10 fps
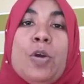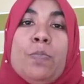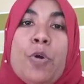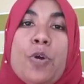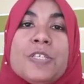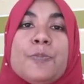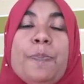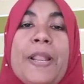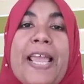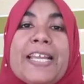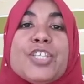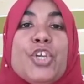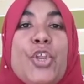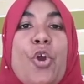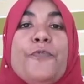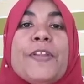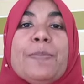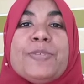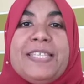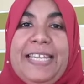Most plants grow
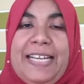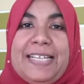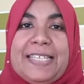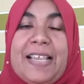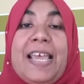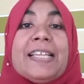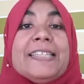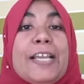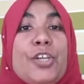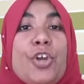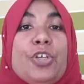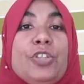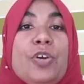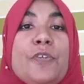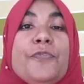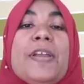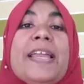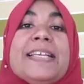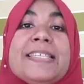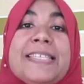from seeds. The growth of
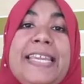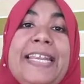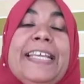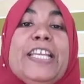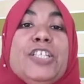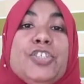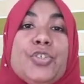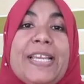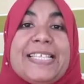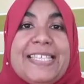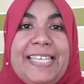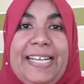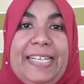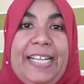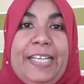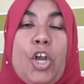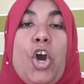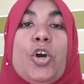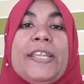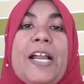a seed into a seedling
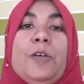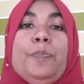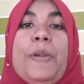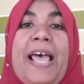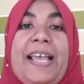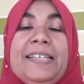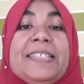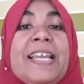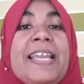or young plant